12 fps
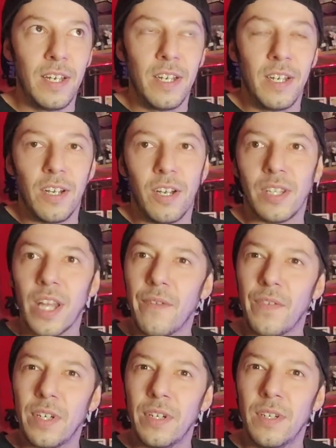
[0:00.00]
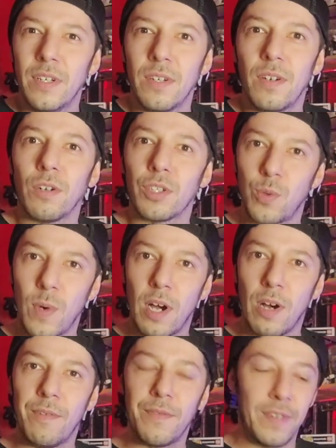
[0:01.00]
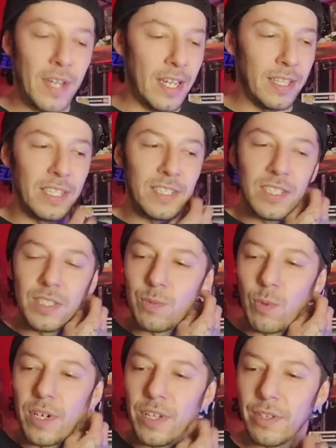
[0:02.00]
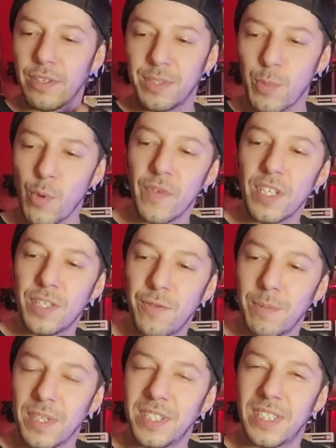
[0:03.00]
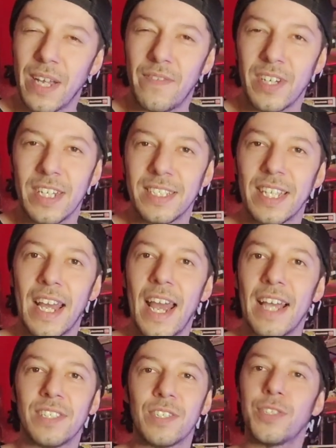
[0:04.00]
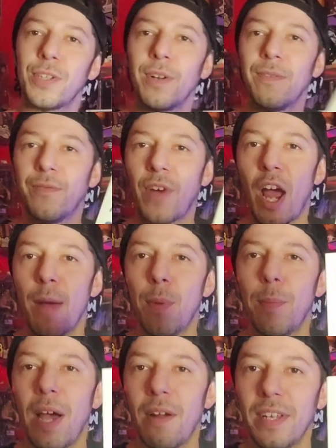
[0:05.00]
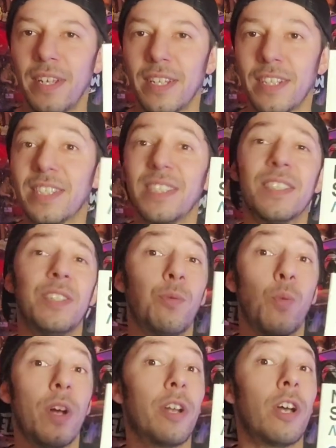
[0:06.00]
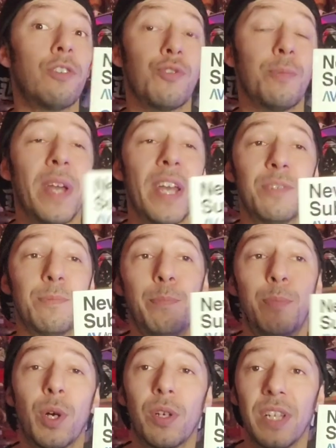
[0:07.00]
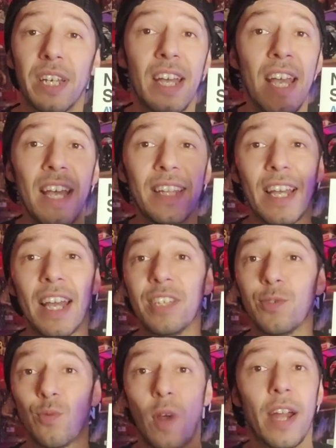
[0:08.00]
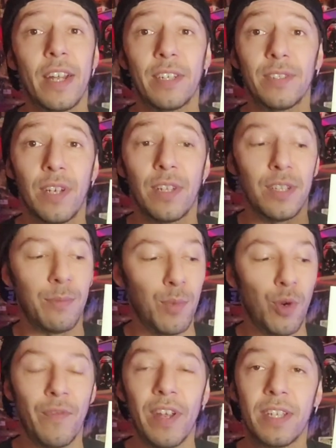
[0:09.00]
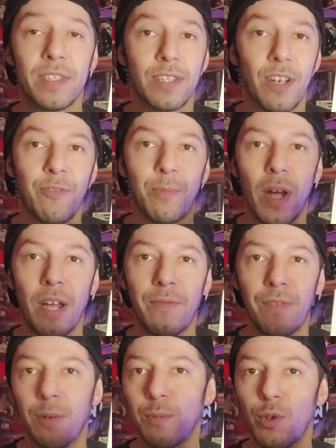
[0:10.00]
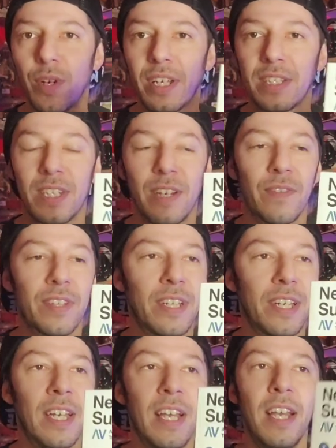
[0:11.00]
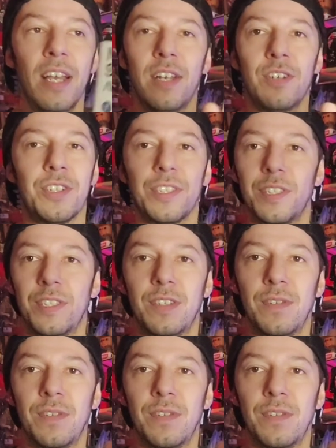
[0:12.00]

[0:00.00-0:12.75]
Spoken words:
11 or 12. And this is one of those movies from the 70s that has a certain vibe about it. And this is the 100-page booklet that has writings on the movie and stuff by film critics and everything. Just